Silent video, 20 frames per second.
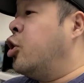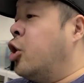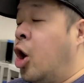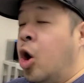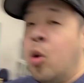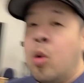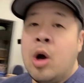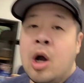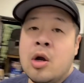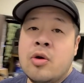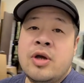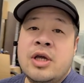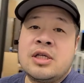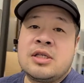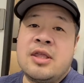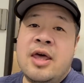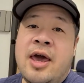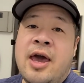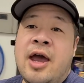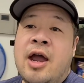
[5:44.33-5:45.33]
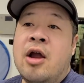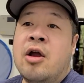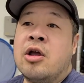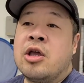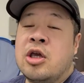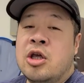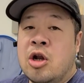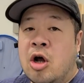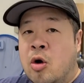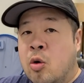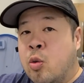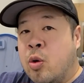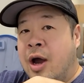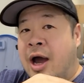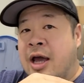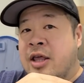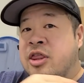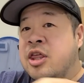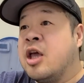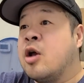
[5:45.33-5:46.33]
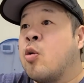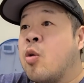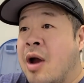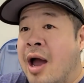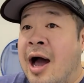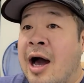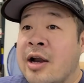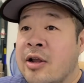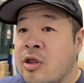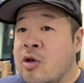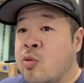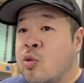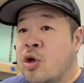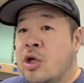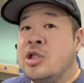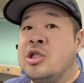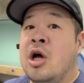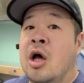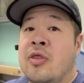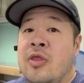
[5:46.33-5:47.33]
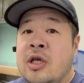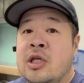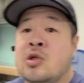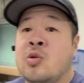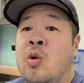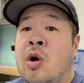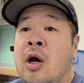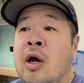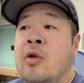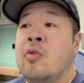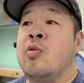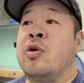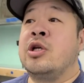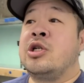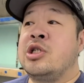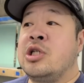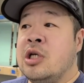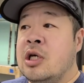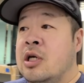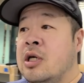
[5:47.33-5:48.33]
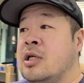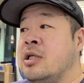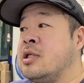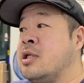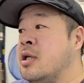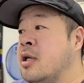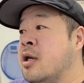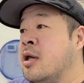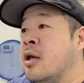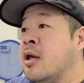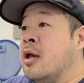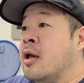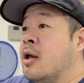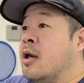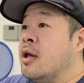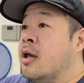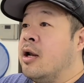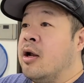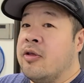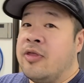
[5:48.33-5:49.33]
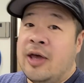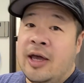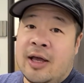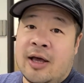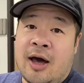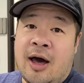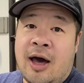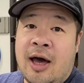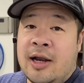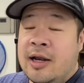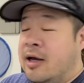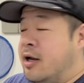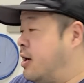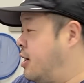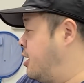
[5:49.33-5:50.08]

No worries there. You know, I think we're out of the woods on this one, which is, you know, thank God.